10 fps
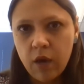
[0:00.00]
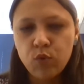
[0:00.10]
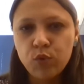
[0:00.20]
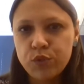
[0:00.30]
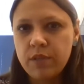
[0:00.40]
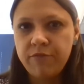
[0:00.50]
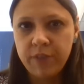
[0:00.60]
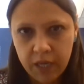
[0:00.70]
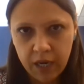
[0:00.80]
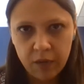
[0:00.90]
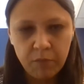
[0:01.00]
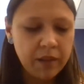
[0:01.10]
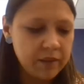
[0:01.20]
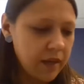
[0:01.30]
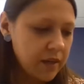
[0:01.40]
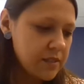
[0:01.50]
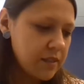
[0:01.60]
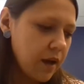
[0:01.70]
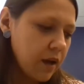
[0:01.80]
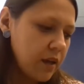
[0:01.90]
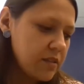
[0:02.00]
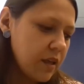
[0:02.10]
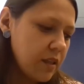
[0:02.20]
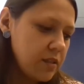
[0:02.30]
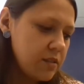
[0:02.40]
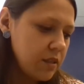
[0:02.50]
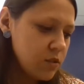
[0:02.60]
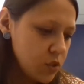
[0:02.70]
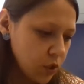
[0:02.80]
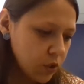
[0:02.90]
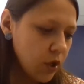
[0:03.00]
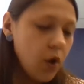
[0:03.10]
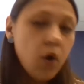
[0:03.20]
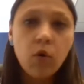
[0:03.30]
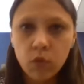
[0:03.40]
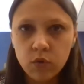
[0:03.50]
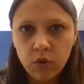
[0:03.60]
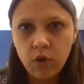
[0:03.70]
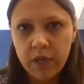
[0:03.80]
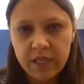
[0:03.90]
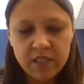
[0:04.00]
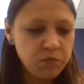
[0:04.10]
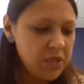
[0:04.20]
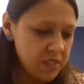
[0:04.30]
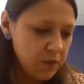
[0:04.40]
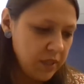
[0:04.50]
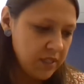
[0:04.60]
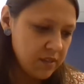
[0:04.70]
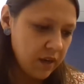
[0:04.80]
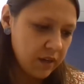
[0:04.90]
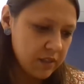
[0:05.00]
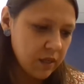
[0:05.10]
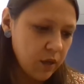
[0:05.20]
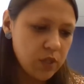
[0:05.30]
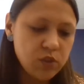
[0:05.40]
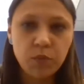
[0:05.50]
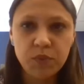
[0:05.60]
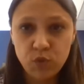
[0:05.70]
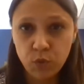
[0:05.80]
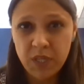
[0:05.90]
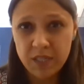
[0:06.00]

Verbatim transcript: So there are several reasons that justify this distinction. One is